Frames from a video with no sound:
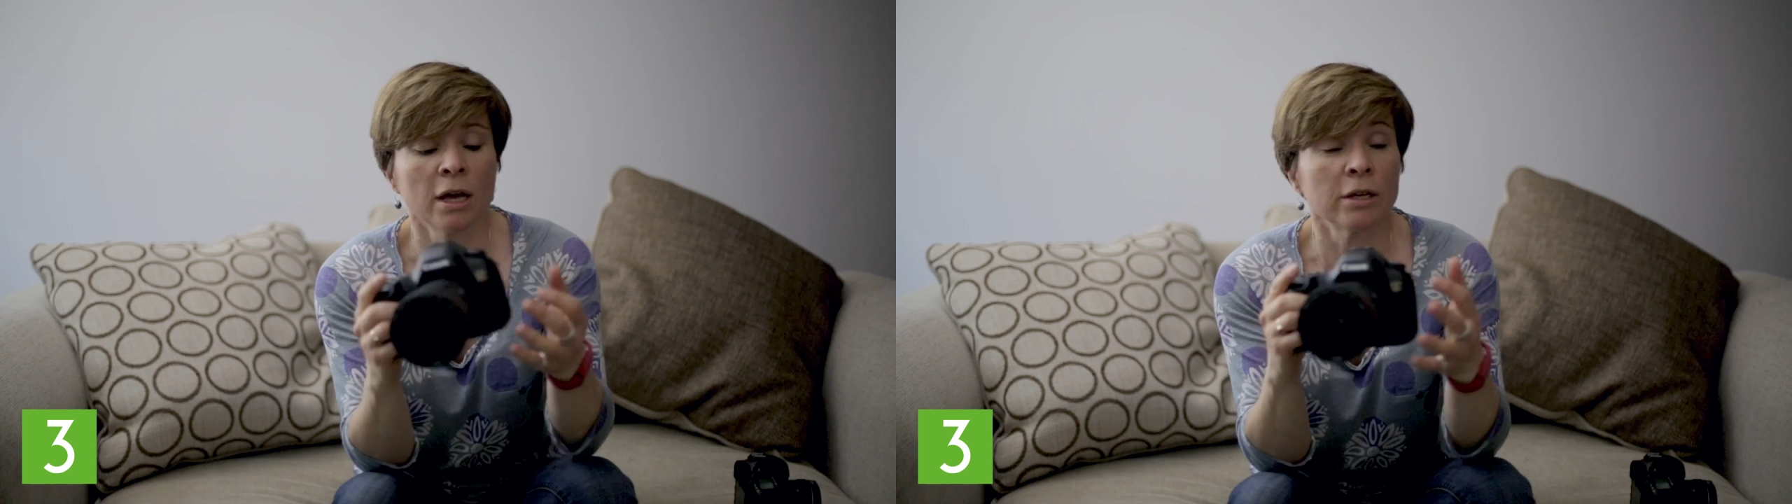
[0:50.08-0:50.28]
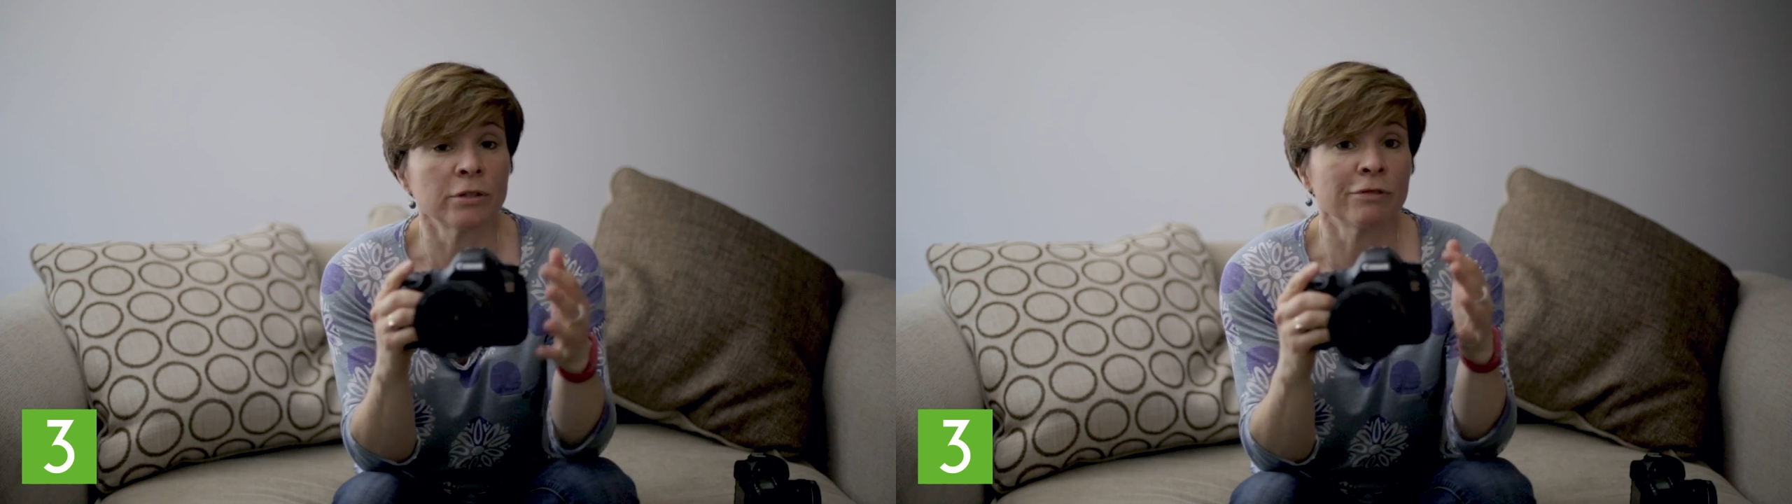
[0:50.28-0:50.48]

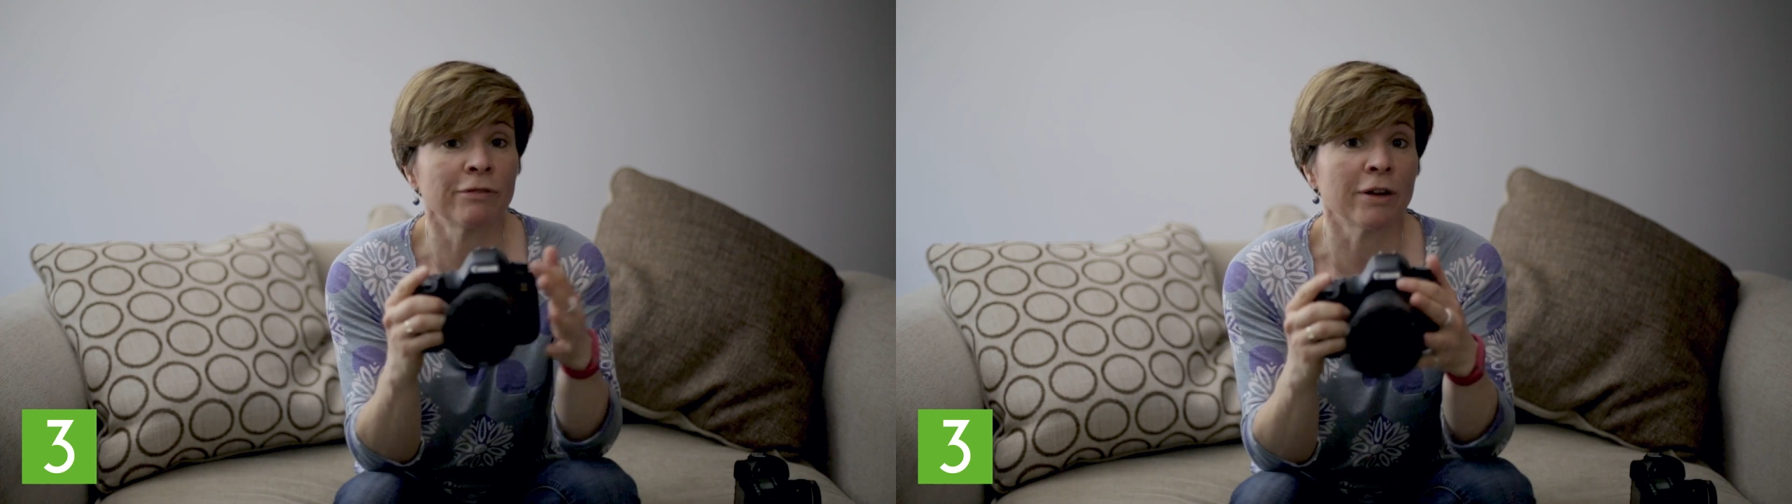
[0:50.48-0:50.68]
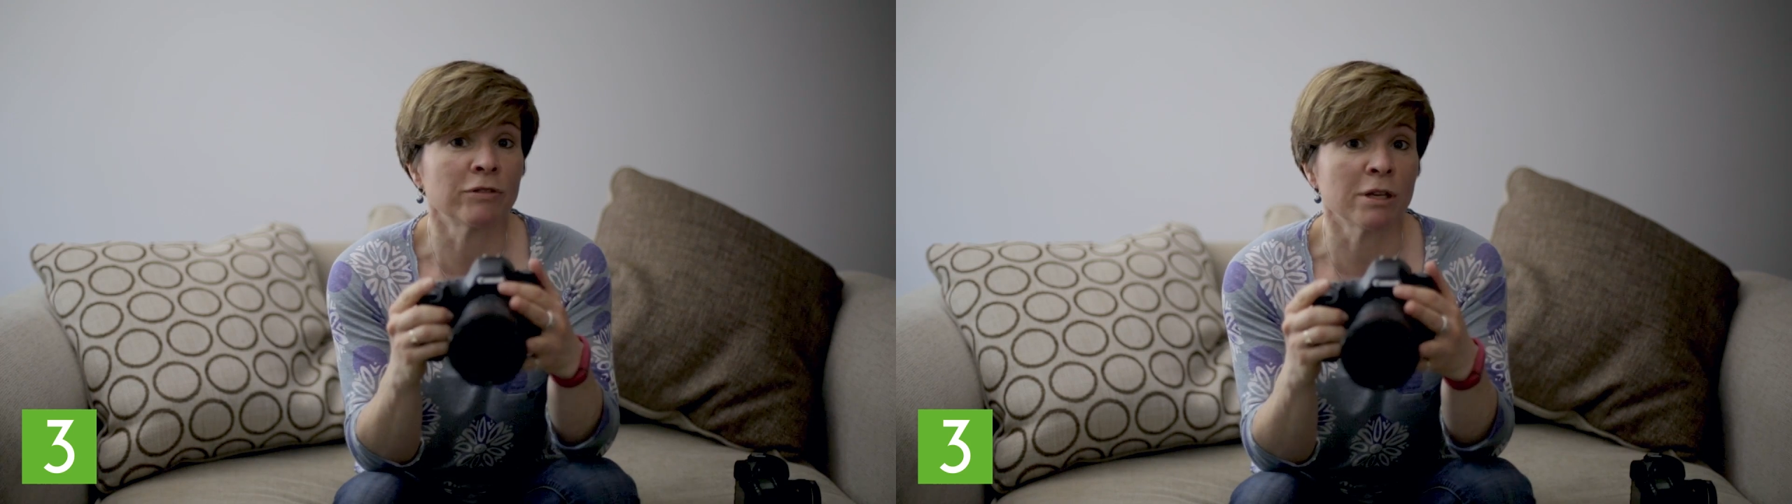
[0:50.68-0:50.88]
as the
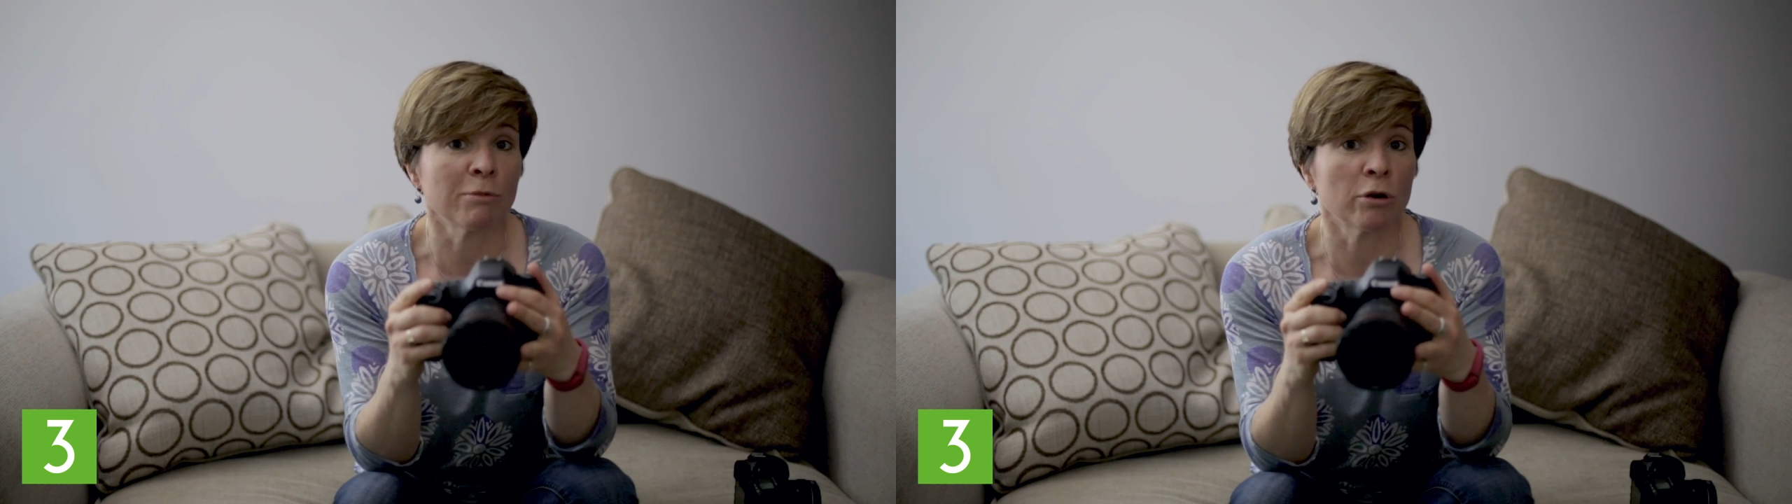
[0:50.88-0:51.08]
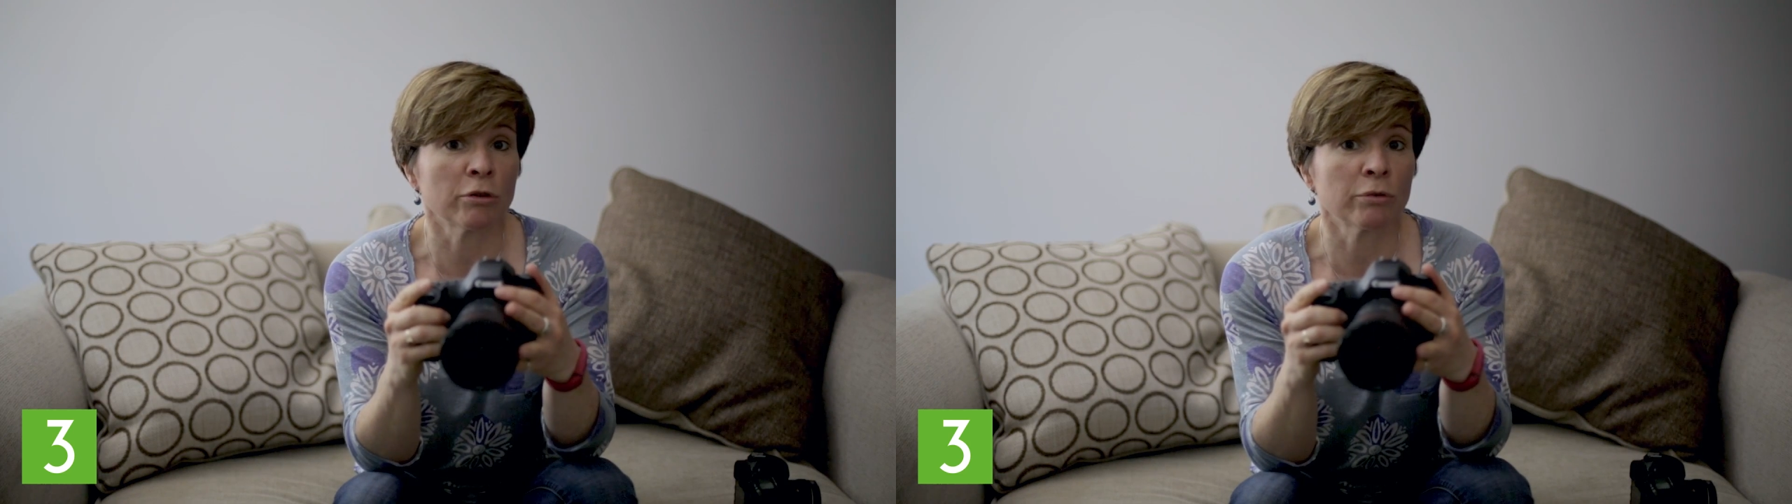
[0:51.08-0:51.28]

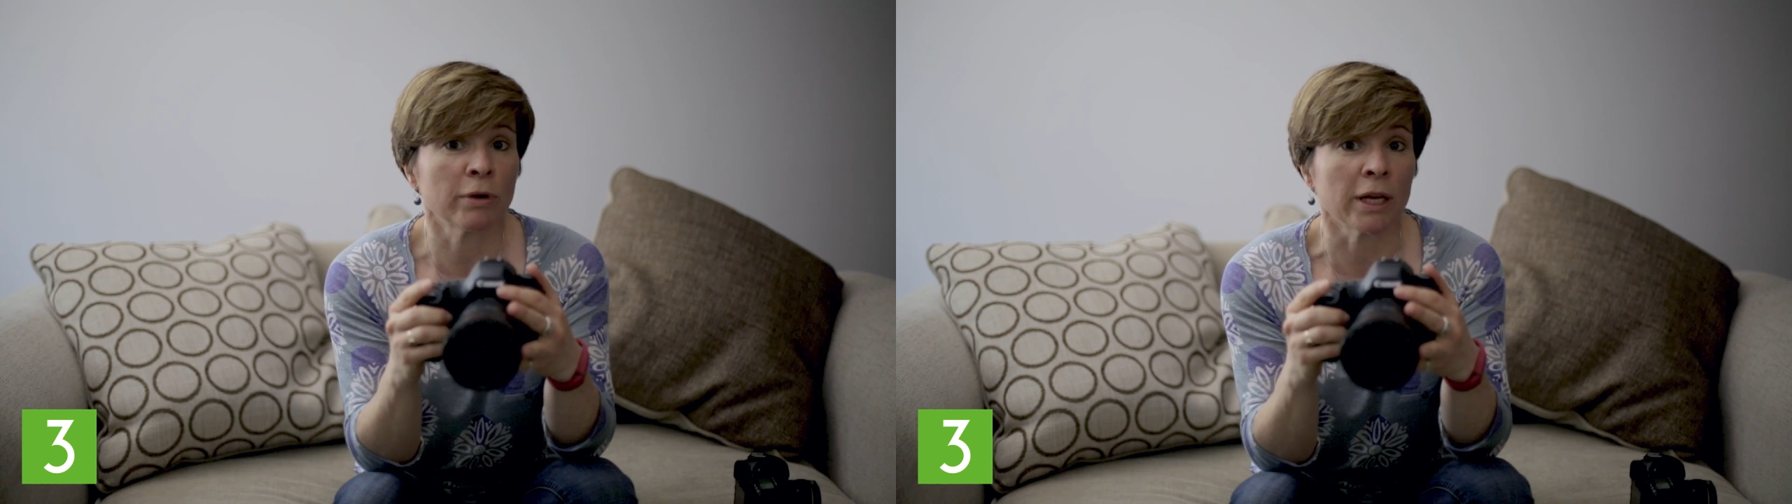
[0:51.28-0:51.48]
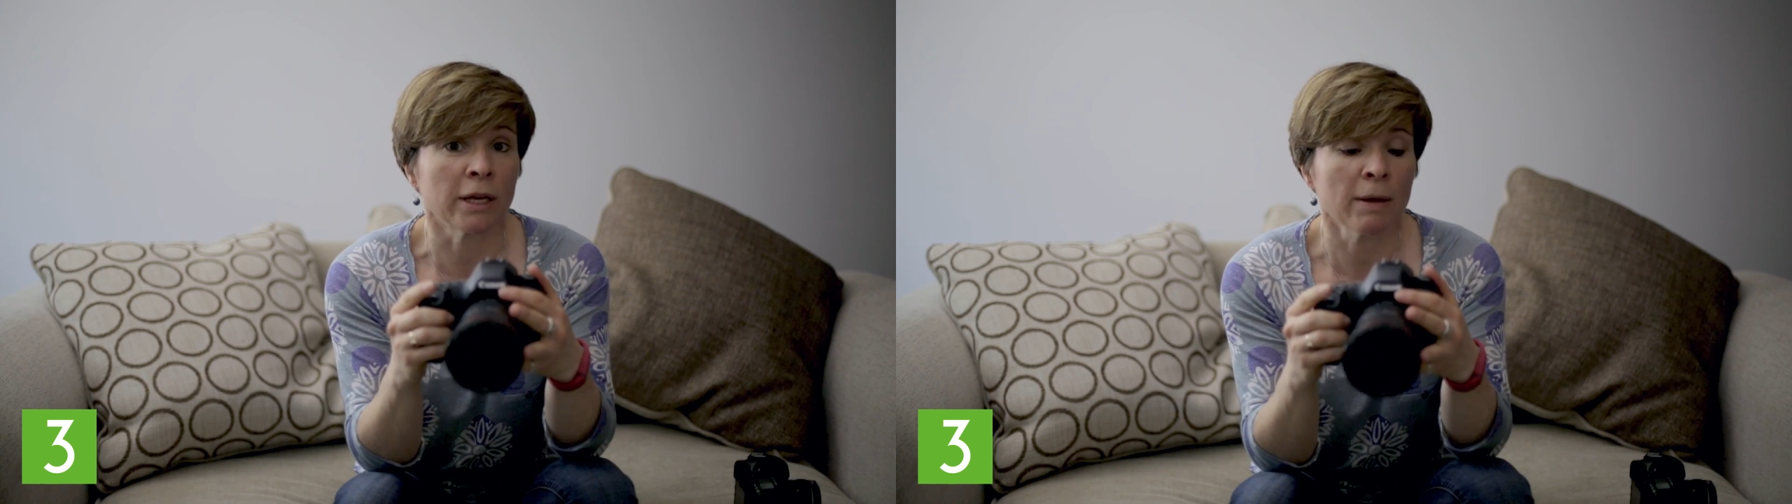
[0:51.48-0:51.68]
5D Mark
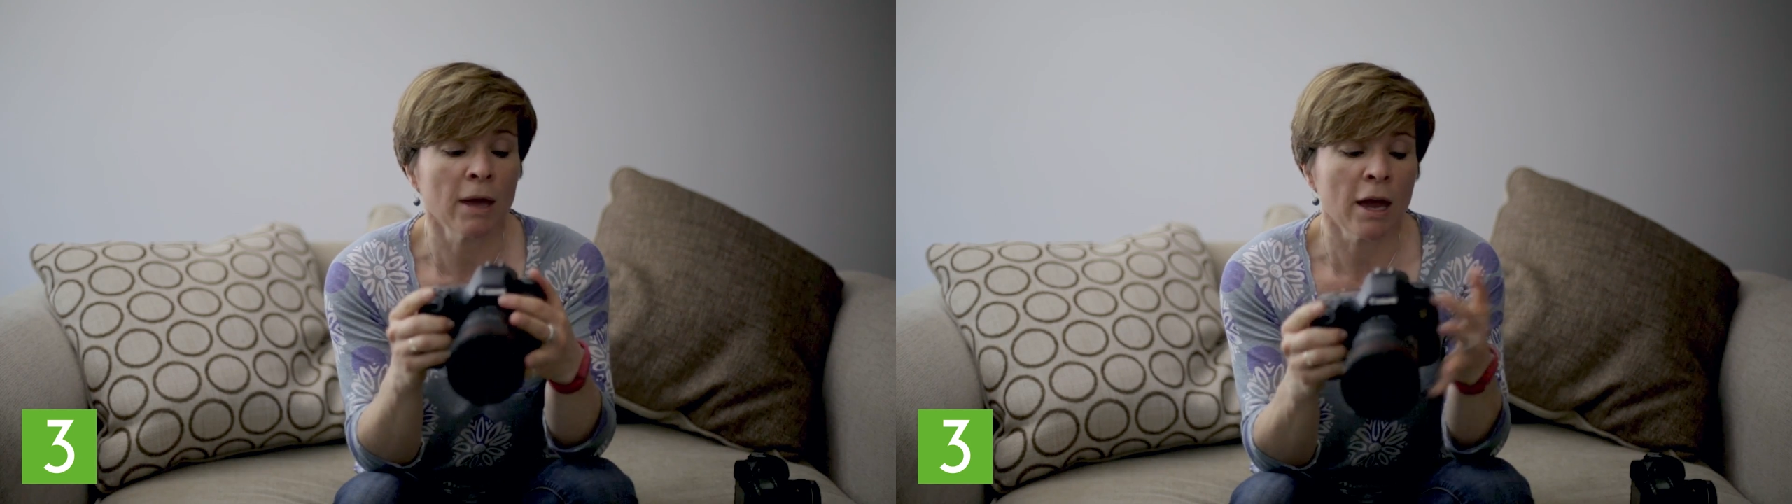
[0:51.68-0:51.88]
III.